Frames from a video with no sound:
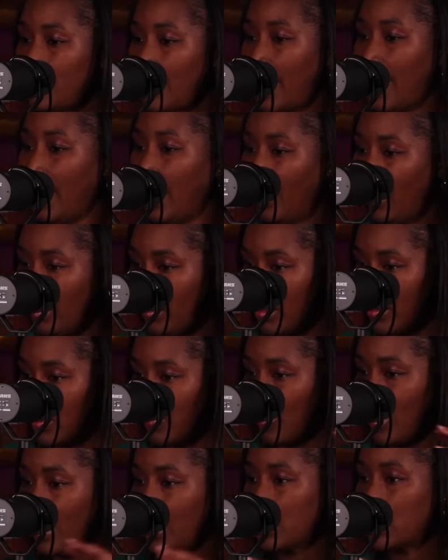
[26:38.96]
tank and the
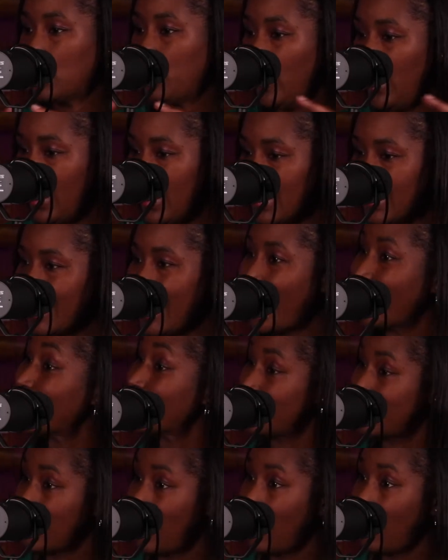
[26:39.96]
think speak is not
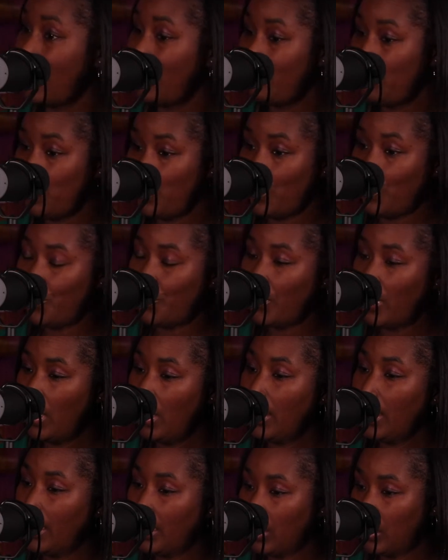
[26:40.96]
the same. You've
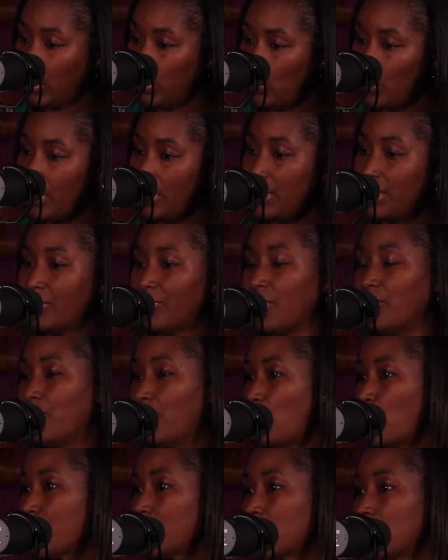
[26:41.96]
included different
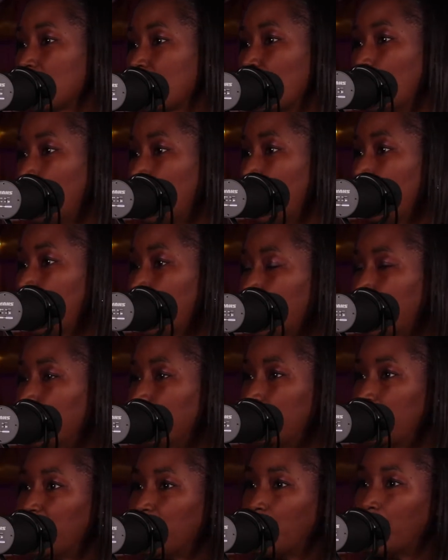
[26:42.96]
voices from people
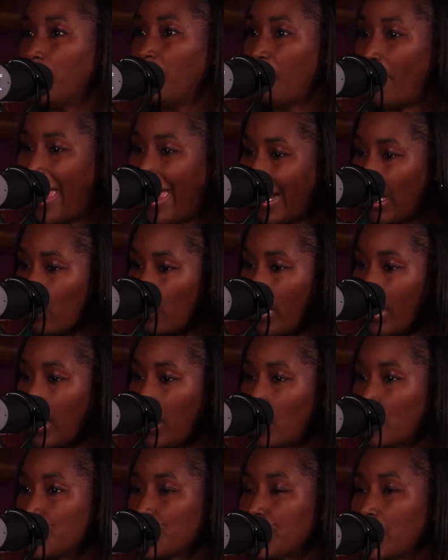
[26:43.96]
from different
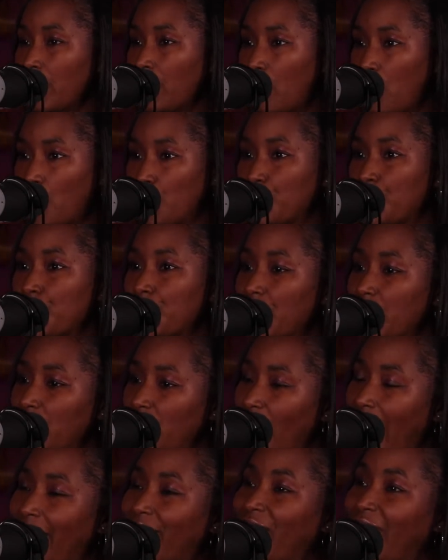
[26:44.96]
backgrounds and cultures, and
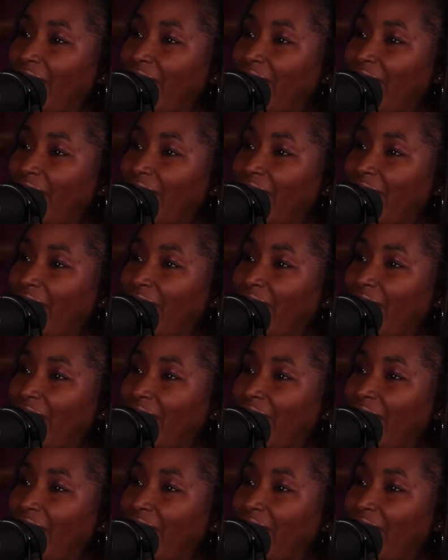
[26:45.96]
you have